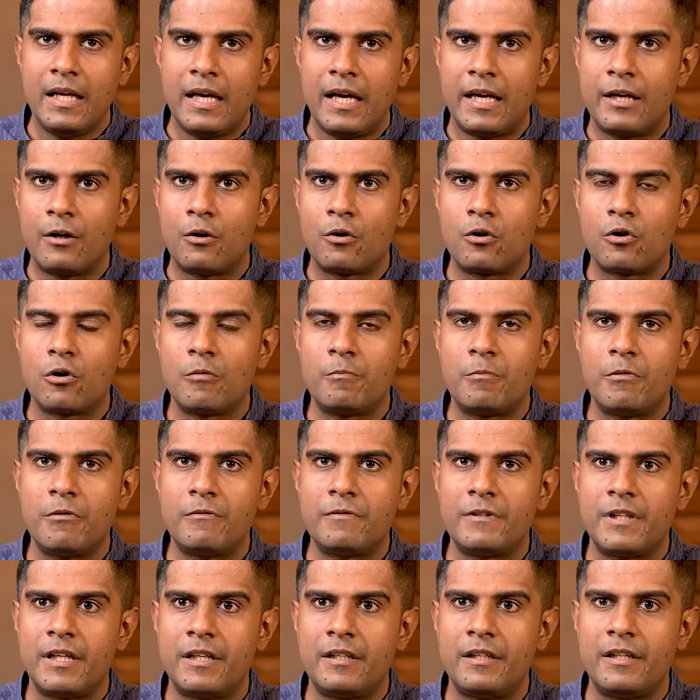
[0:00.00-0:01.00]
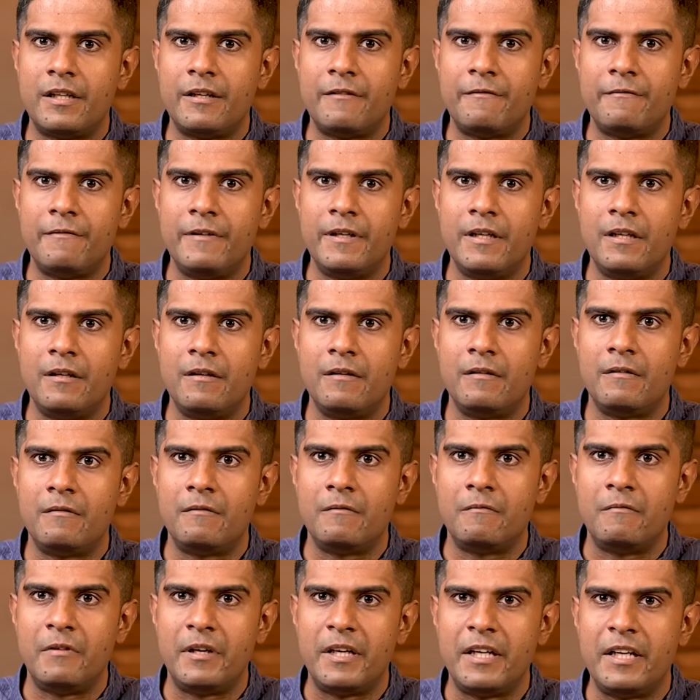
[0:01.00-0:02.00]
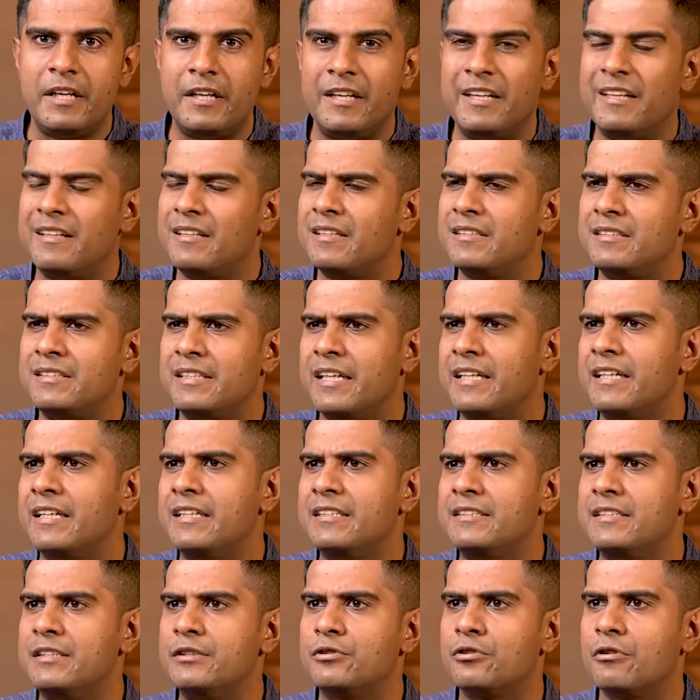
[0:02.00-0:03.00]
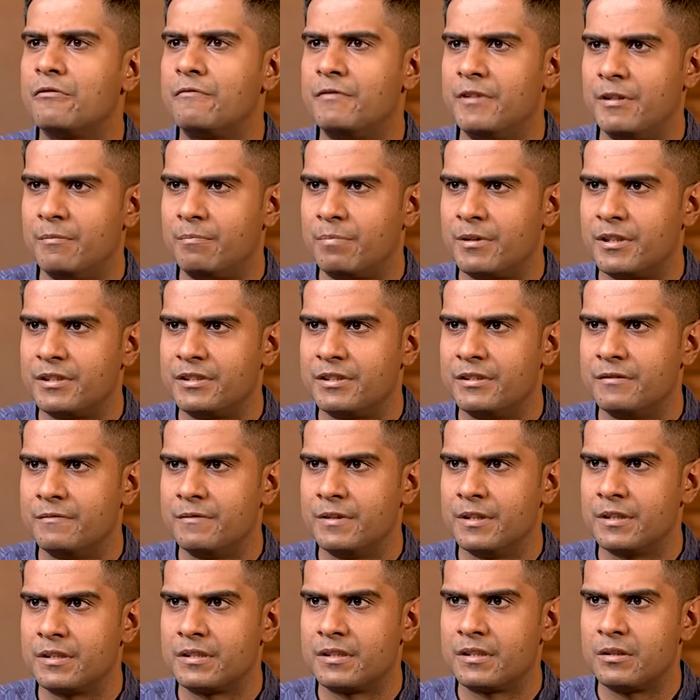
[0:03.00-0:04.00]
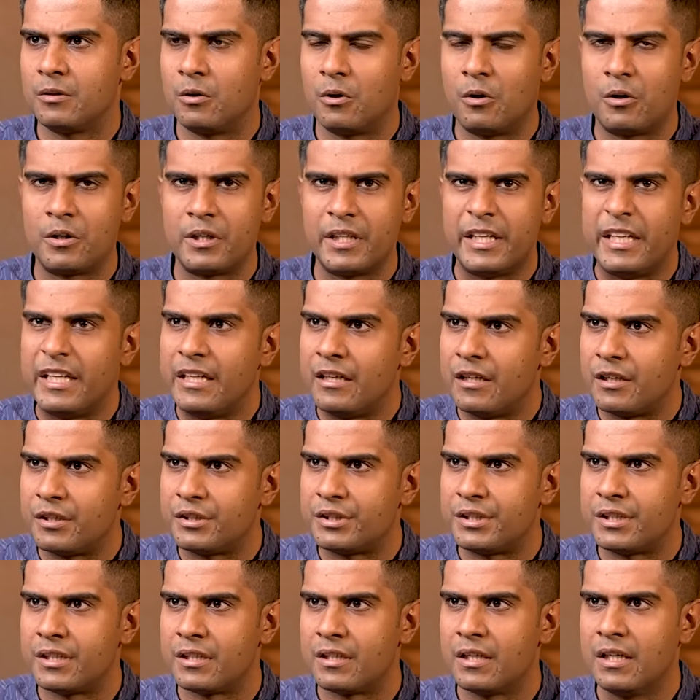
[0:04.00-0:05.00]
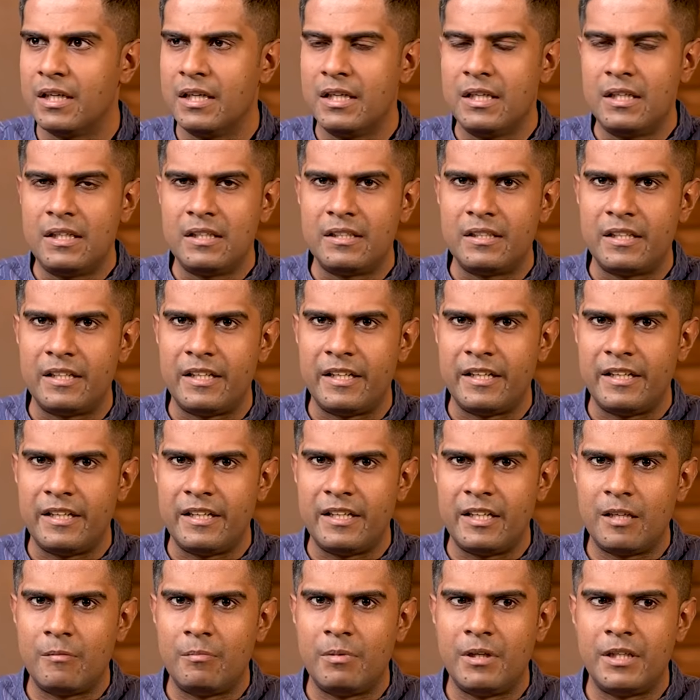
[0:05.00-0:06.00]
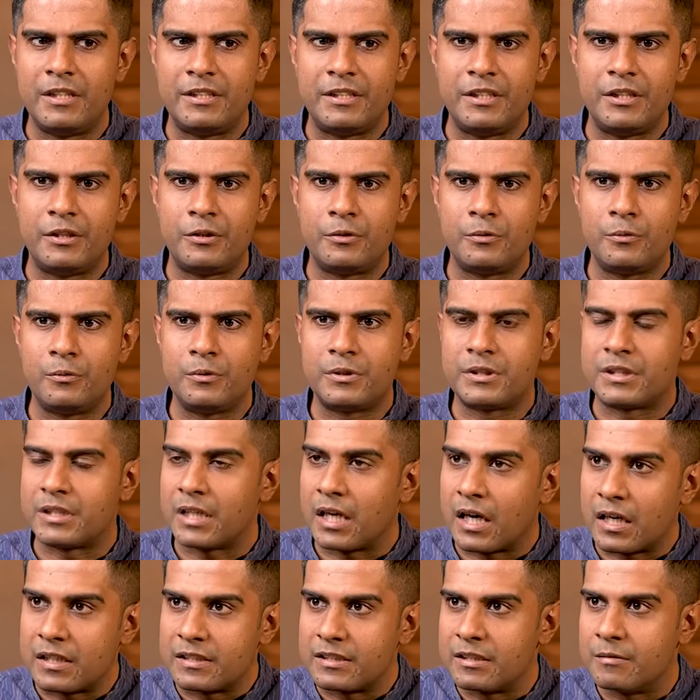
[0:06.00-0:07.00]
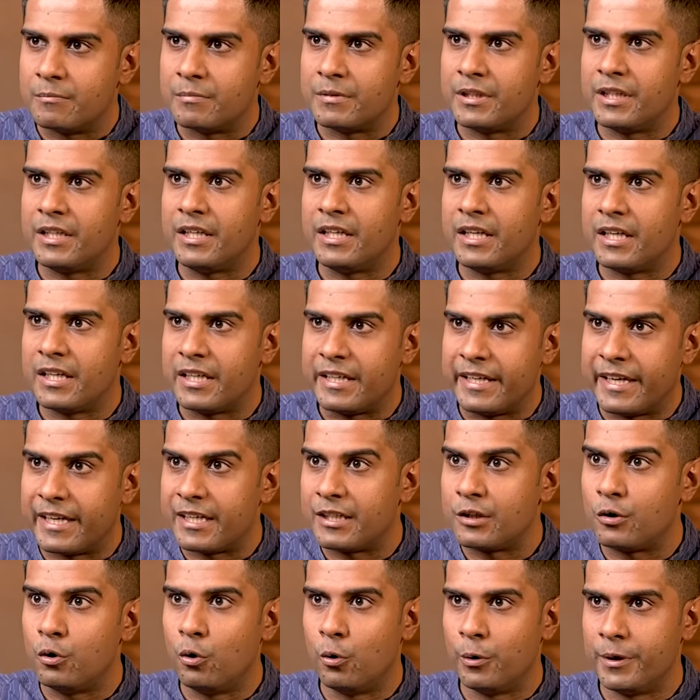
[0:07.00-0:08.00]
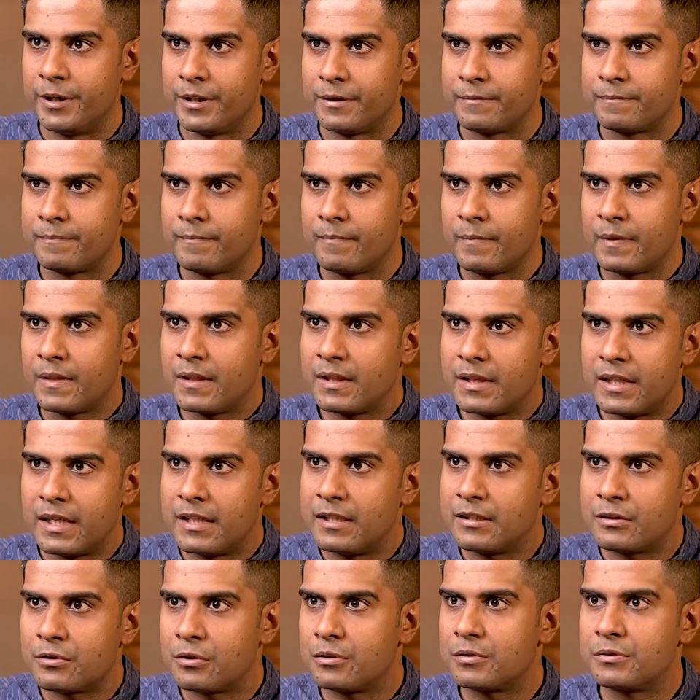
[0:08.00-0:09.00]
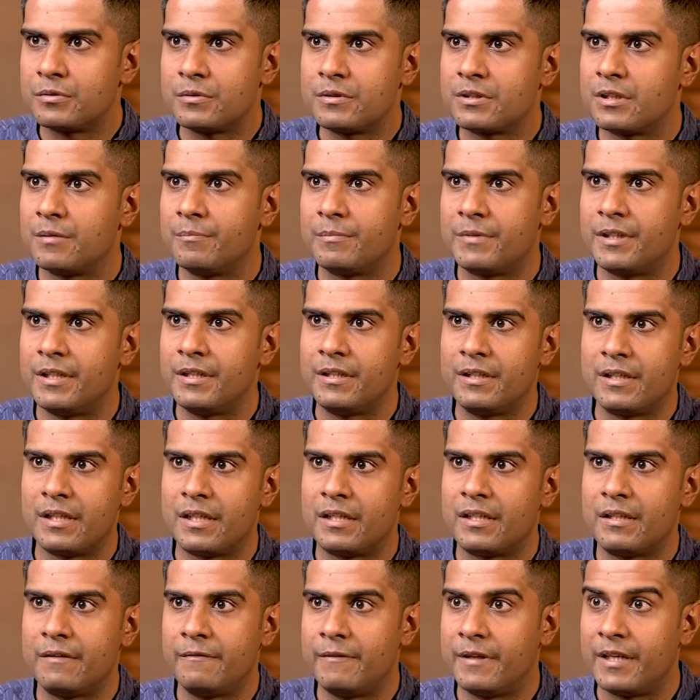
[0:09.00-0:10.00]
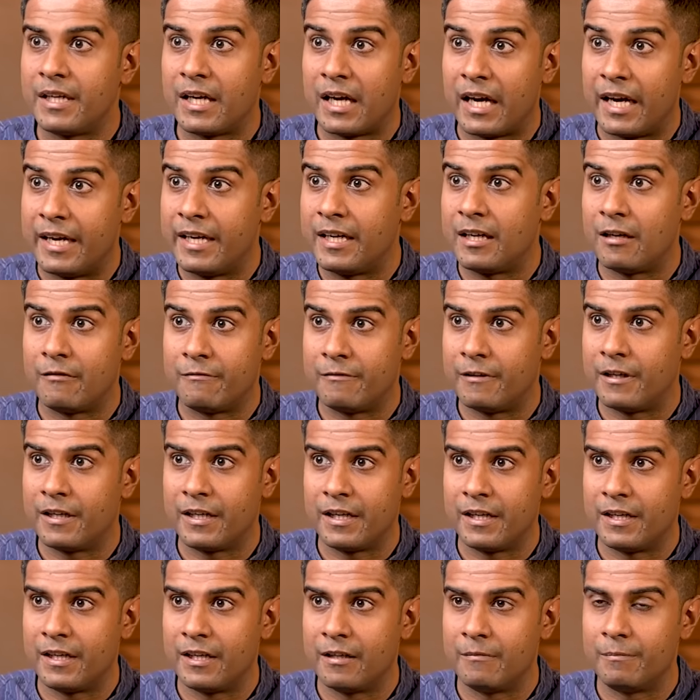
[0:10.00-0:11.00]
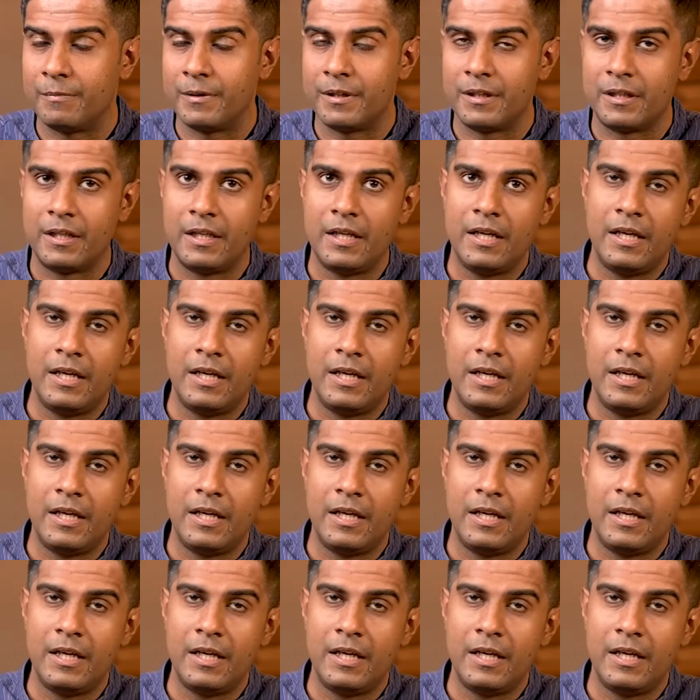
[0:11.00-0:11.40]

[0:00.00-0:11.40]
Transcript: And on top of that, they feel very tendencies of depressiveness or inertia, that inability to start something and get going. That is also something that when high kapha can happen.